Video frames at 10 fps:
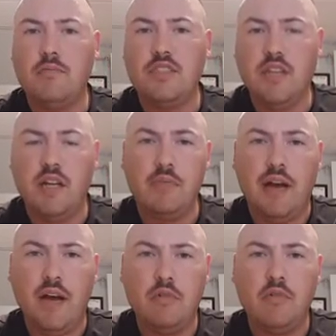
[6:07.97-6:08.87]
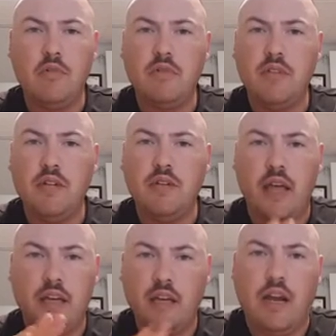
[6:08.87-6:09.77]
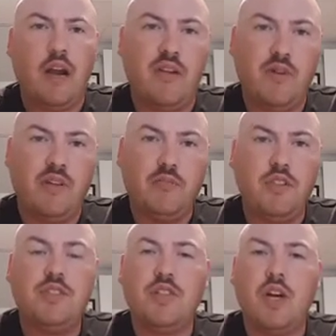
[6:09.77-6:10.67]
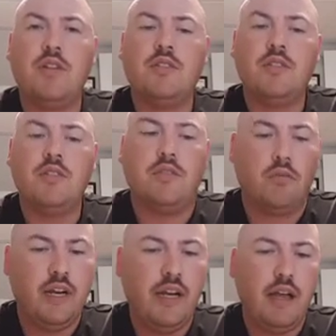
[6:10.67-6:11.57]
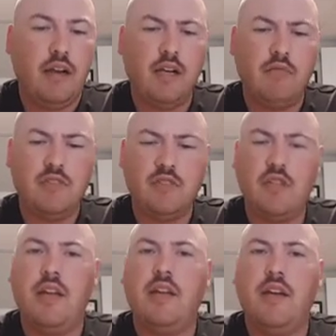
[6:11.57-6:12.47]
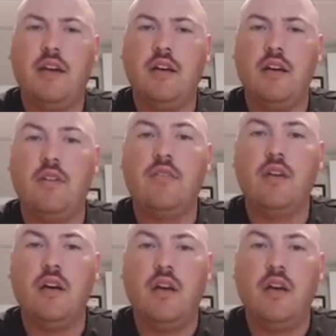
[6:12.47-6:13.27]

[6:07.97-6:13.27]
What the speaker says: study Bible that they can carry with them to church, to read out of, to study out of.